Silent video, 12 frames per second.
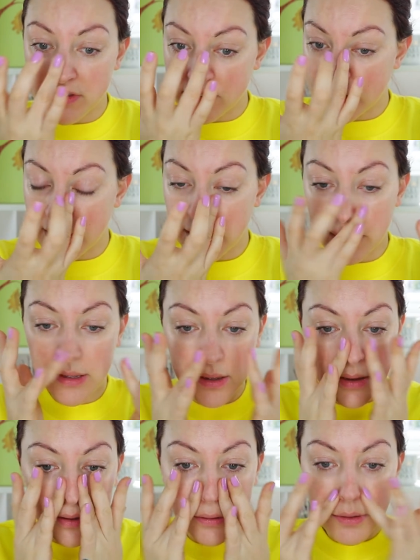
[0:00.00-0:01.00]
isn't it?
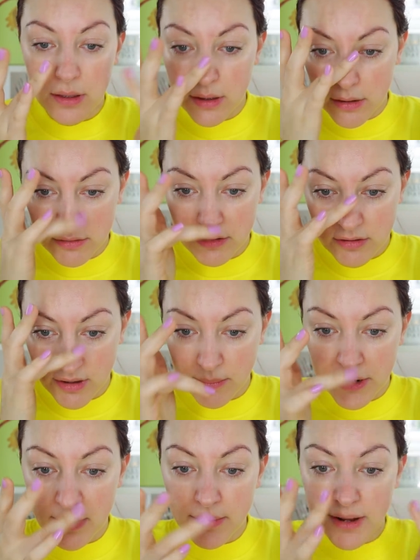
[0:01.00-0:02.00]
To
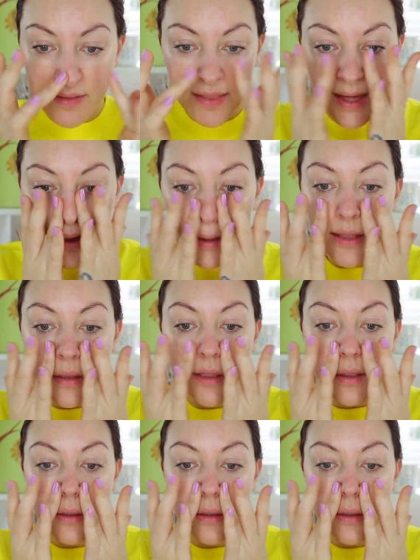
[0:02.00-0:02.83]
double up like that.